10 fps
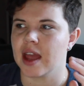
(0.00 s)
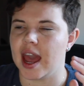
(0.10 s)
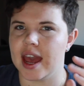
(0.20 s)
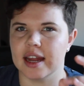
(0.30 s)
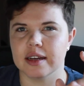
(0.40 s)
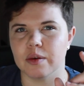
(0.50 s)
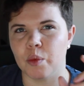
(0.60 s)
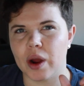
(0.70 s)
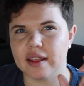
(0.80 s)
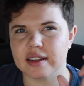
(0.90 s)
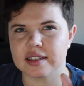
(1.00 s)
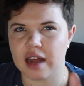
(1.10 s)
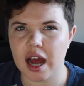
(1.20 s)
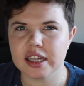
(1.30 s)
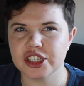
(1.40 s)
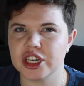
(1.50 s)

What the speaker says: and when the size